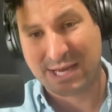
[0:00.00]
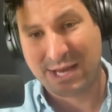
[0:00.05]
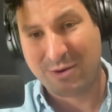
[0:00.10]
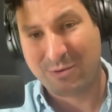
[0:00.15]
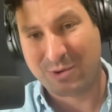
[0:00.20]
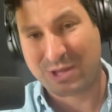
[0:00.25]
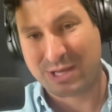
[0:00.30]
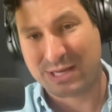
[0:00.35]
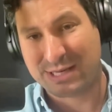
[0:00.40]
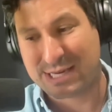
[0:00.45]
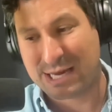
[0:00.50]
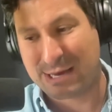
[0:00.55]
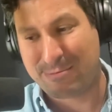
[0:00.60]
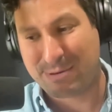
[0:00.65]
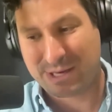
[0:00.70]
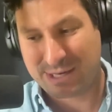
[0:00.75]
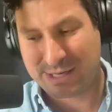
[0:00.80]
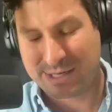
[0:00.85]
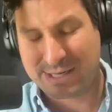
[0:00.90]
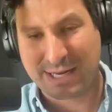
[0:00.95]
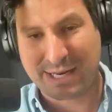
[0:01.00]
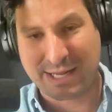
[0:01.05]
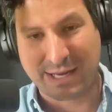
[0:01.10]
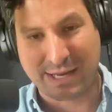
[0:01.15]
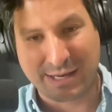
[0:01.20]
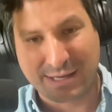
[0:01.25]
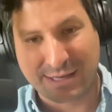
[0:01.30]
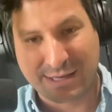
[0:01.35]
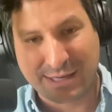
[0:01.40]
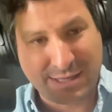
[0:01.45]
with Entebbe. You did it.
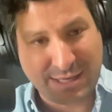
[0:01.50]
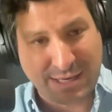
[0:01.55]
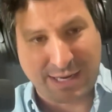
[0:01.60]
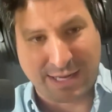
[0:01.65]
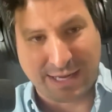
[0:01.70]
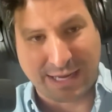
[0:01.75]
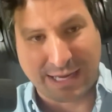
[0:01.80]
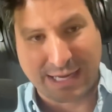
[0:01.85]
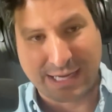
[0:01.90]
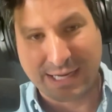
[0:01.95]
You did it.